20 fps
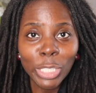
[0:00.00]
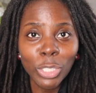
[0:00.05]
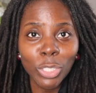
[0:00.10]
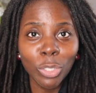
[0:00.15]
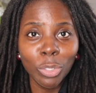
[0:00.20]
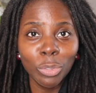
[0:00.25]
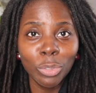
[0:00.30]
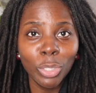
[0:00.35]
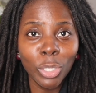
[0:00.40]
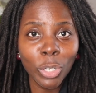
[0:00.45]

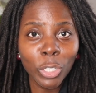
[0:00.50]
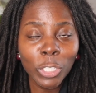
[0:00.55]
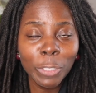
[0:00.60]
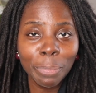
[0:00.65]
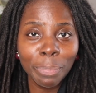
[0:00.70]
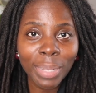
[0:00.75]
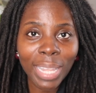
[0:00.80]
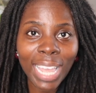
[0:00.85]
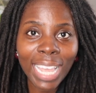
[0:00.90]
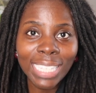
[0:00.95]
So those
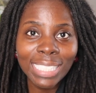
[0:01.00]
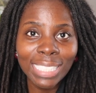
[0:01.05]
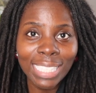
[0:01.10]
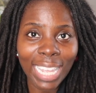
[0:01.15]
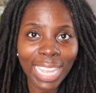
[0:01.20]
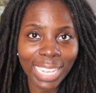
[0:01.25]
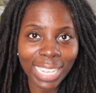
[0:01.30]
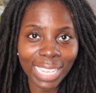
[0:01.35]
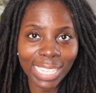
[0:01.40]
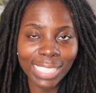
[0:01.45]
plans,
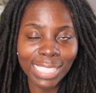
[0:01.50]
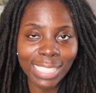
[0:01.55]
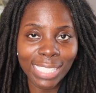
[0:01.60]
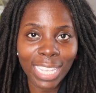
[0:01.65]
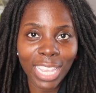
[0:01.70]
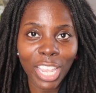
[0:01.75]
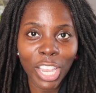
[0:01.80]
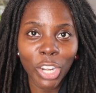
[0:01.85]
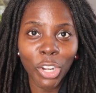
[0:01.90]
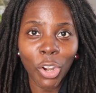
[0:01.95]
like I
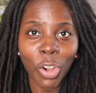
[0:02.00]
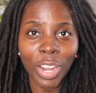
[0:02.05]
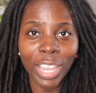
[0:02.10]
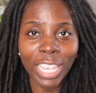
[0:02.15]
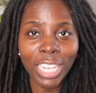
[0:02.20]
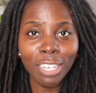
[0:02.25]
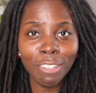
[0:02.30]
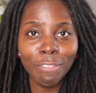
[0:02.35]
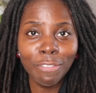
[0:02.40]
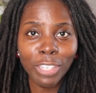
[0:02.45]
said, our
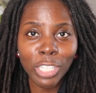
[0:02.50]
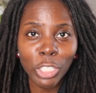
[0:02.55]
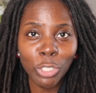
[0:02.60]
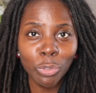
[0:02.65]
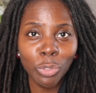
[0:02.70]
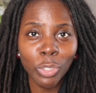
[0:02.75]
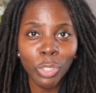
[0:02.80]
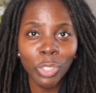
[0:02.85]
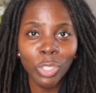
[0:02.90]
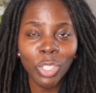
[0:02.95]

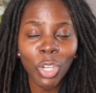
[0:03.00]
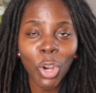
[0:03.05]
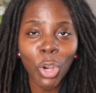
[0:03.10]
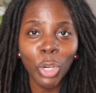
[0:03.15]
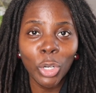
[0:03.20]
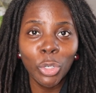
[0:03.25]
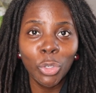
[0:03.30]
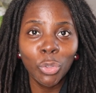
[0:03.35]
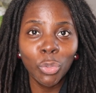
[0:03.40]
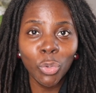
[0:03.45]
individuals
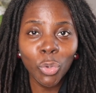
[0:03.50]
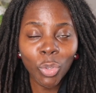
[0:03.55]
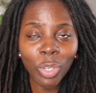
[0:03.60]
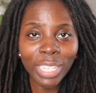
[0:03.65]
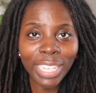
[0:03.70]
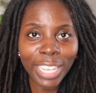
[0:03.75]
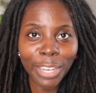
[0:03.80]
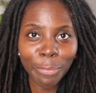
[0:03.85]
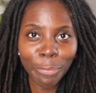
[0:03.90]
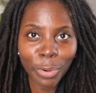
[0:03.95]
are
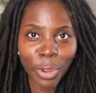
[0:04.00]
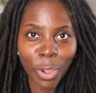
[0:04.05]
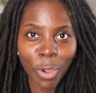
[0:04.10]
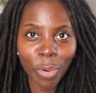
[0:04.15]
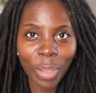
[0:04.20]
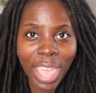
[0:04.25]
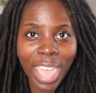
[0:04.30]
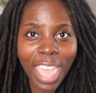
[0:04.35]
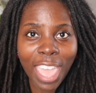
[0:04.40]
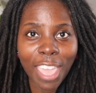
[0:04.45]
dually
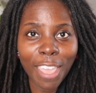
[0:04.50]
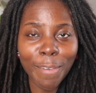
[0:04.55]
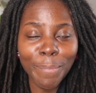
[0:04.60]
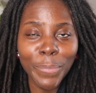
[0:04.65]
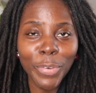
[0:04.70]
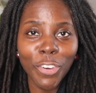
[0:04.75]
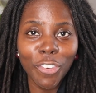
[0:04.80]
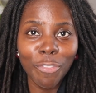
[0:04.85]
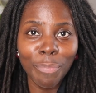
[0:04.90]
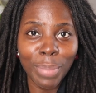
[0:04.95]
enrolled
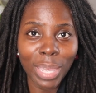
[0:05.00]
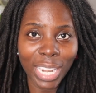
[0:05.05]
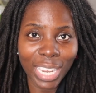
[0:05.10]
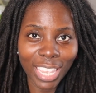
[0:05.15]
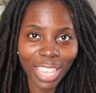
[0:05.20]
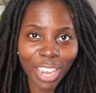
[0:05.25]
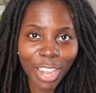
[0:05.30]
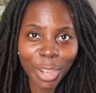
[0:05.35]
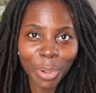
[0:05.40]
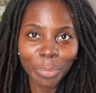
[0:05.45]
in both
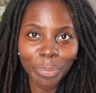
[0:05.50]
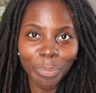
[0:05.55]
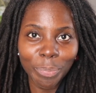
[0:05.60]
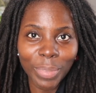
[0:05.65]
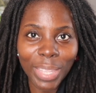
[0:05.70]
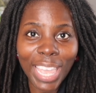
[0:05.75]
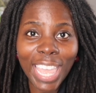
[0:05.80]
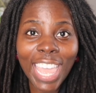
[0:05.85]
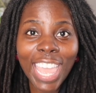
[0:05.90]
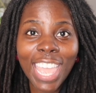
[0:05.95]
Medicare
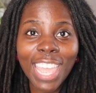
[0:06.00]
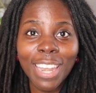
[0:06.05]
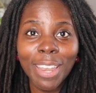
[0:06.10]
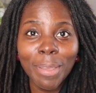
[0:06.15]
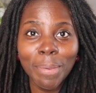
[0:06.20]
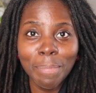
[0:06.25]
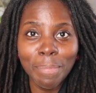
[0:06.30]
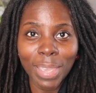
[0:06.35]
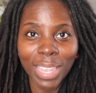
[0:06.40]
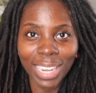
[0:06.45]

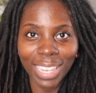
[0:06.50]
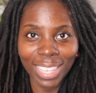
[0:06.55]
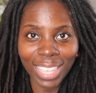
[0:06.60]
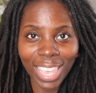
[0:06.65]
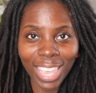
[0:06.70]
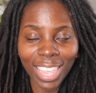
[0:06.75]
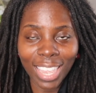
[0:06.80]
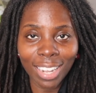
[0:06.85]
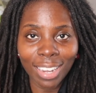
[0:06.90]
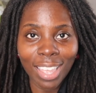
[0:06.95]
and
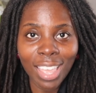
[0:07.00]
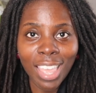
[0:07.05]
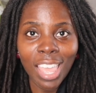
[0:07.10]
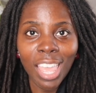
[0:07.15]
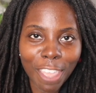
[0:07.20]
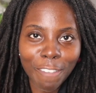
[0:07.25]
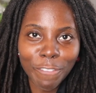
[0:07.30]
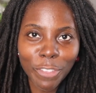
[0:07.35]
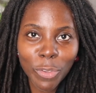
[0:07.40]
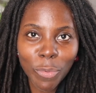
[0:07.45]
Medicaid.
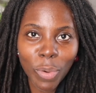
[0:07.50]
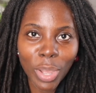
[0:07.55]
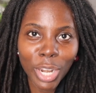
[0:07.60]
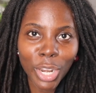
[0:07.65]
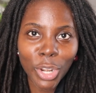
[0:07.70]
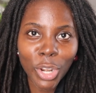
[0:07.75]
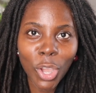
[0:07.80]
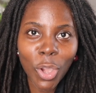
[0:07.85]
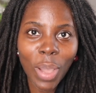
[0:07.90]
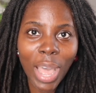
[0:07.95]
If you
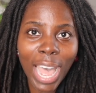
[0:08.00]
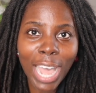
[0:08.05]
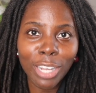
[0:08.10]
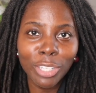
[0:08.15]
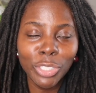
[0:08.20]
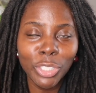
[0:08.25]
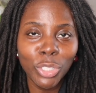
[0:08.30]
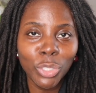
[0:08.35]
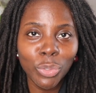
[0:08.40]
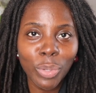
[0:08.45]
want to know
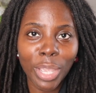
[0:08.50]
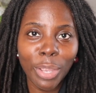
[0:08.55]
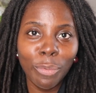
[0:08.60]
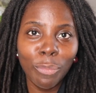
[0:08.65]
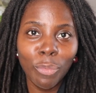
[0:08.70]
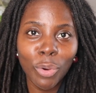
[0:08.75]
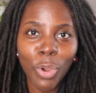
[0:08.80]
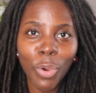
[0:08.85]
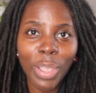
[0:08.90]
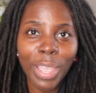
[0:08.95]
how to
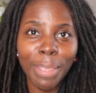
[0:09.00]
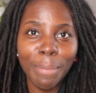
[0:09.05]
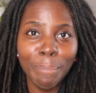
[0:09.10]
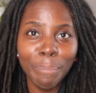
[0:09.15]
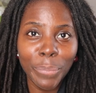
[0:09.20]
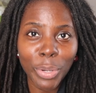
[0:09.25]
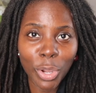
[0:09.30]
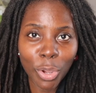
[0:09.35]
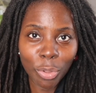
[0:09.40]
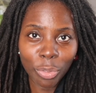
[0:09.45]
enroll
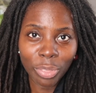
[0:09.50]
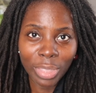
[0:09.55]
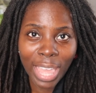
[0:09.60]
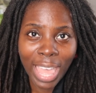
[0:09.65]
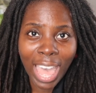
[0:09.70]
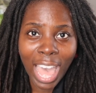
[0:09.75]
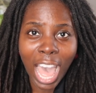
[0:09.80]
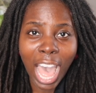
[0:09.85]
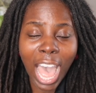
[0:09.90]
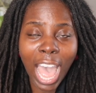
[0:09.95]
in both,
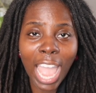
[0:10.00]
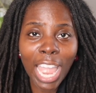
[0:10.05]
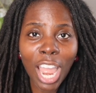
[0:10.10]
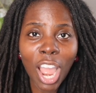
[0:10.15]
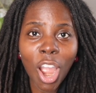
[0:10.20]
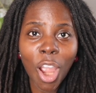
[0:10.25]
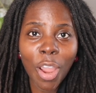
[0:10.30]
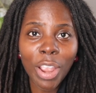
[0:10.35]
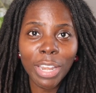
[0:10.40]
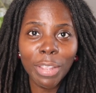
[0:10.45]
I
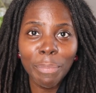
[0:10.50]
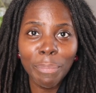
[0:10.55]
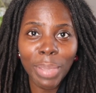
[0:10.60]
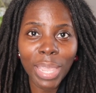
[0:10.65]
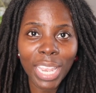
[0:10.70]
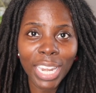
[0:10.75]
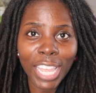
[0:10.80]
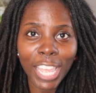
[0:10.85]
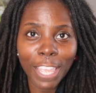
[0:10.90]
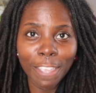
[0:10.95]
already
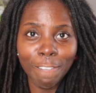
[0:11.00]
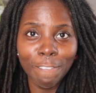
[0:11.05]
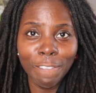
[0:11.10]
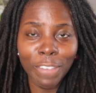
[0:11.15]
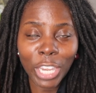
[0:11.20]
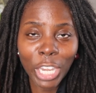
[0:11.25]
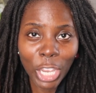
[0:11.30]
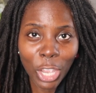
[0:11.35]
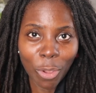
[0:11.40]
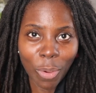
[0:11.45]
made a
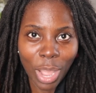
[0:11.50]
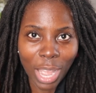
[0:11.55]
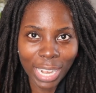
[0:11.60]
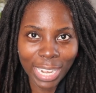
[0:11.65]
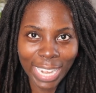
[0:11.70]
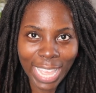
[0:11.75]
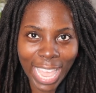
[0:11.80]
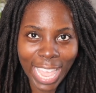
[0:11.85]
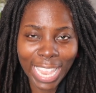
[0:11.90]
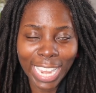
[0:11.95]
video
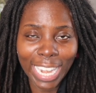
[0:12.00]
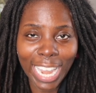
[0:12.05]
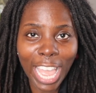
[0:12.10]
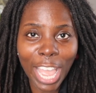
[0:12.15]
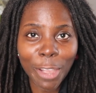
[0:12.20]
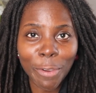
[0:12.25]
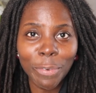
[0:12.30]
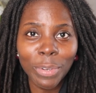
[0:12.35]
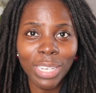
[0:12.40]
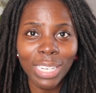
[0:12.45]
on that, and
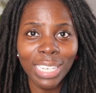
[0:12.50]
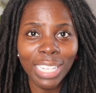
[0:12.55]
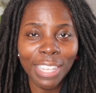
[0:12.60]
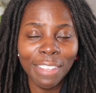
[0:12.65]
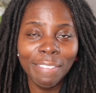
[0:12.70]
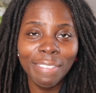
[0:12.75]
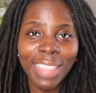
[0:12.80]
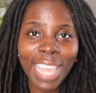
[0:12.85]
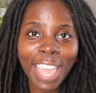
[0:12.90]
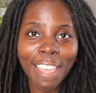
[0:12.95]
I will
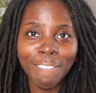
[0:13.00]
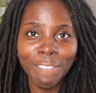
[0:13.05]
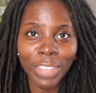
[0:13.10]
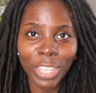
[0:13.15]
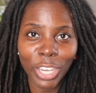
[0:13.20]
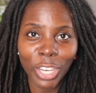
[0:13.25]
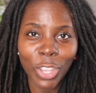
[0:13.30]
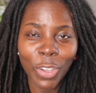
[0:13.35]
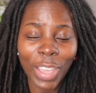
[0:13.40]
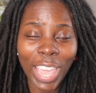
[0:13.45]
leave that
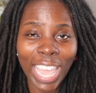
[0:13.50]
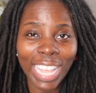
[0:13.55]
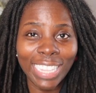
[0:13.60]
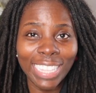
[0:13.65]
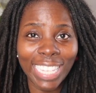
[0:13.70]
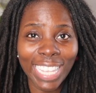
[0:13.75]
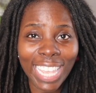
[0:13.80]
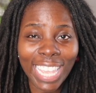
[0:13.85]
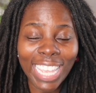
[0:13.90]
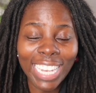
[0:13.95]
video
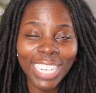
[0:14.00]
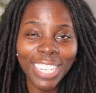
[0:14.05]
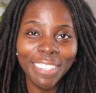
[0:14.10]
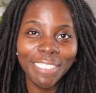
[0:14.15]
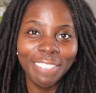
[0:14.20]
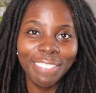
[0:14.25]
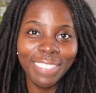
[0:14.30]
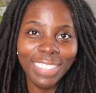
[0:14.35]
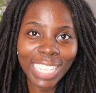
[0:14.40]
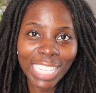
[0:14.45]
at the end
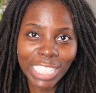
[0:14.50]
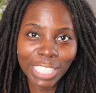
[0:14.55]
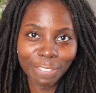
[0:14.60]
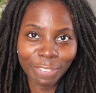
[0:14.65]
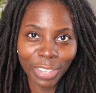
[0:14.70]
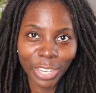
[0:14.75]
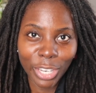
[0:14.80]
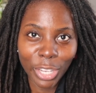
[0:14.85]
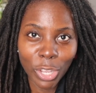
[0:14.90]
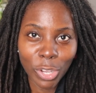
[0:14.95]
of this
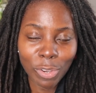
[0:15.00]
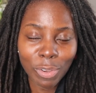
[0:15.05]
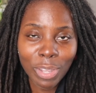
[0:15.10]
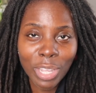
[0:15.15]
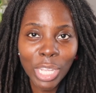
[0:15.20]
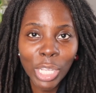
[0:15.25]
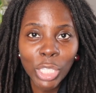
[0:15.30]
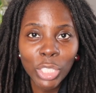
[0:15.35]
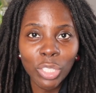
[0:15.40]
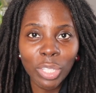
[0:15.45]

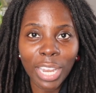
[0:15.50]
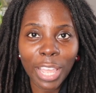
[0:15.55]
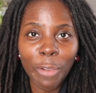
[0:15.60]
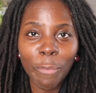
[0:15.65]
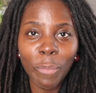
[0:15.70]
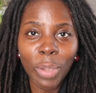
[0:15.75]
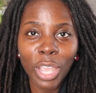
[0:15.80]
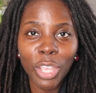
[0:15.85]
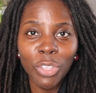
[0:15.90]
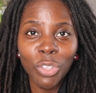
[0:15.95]
video so
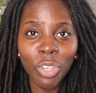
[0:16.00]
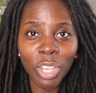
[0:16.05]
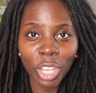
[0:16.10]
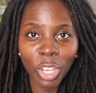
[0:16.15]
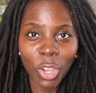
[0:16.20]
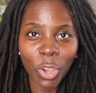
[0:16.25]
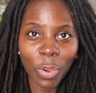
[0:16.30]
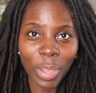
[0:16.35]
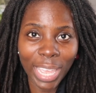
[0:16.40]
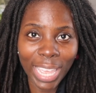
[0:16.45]
that way you
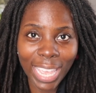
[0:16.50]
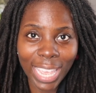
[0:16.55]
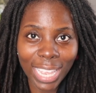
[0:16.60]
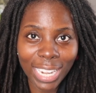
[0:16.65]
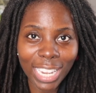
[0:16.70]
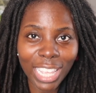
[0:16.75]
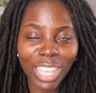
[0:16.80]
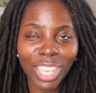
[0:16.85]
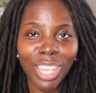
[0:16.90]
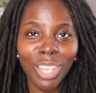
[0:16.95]
could go
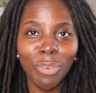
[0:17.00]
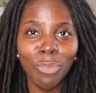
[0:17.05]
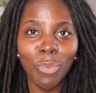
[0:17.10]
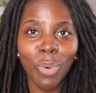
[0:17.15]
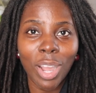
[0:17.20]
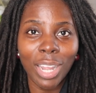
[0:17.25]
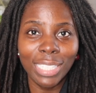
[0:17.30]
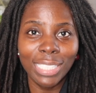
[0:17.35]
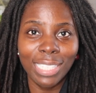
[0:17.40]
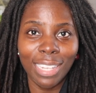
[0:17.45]
ahead and
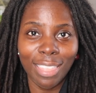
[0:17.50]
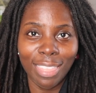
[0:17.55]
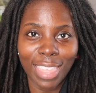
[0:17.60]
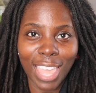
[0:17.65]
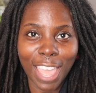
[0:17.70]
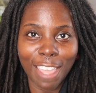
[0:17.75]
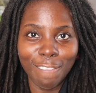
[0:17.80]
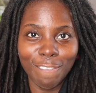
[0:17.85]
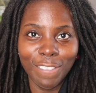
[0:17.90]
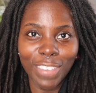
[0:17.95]
watch
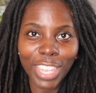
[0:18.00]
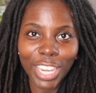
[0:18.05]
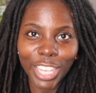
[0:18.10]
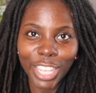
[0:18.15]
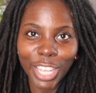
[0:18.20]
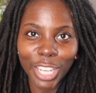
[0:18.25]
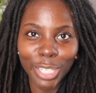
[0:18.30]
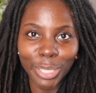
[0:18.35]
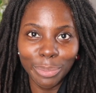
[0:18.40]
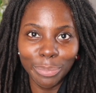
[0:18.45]
that
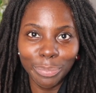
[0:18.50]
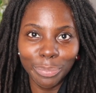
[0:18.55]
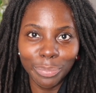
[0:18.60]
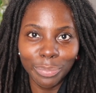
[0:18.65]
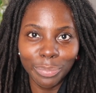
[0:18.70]
video.